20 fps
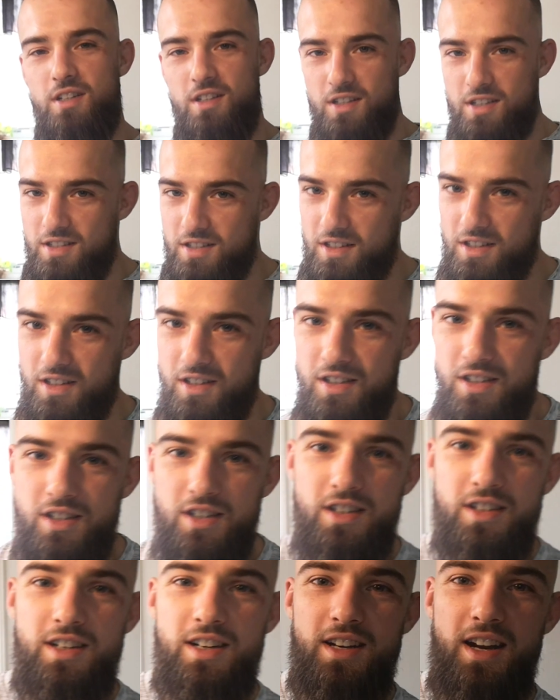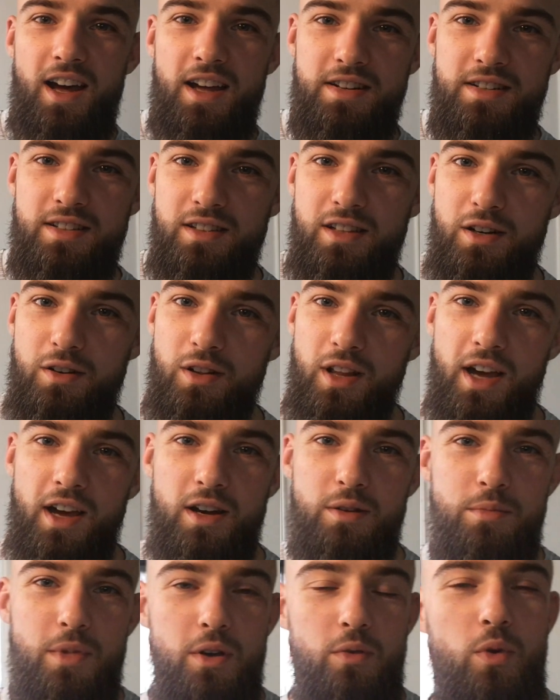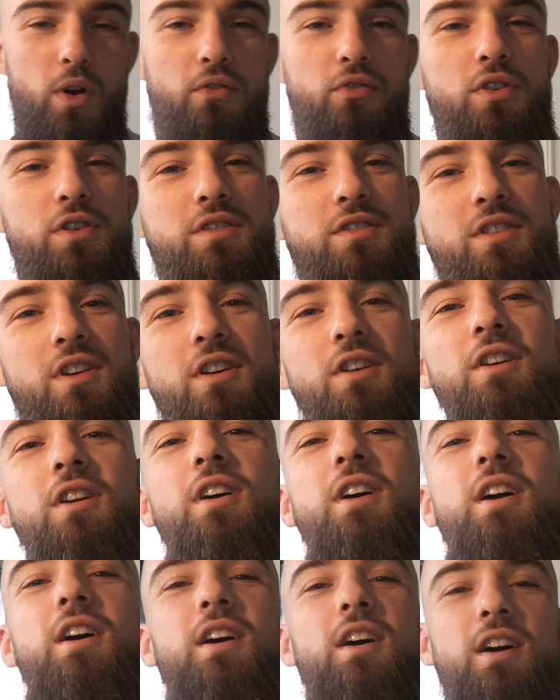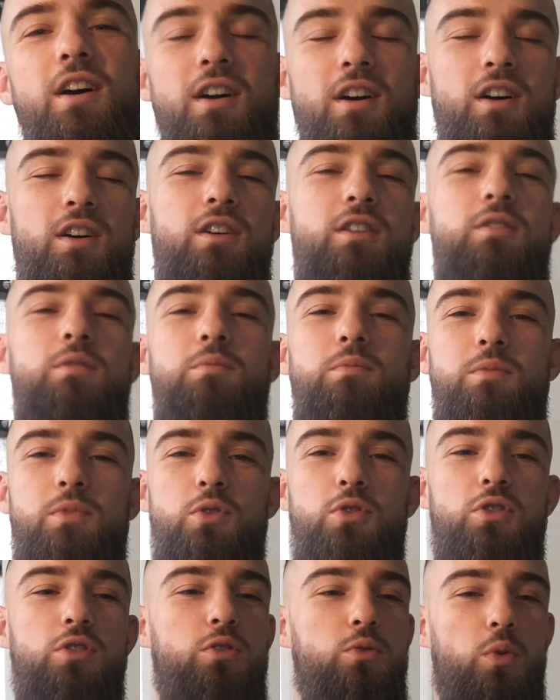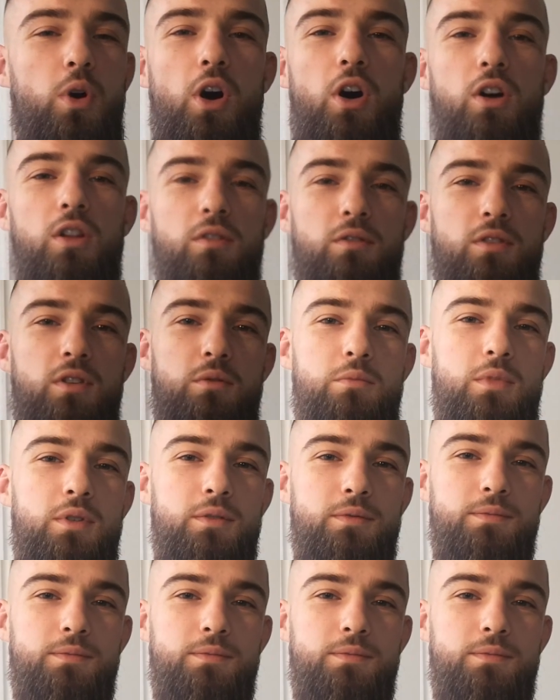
There's a nice little anime reference there. You should do all of them.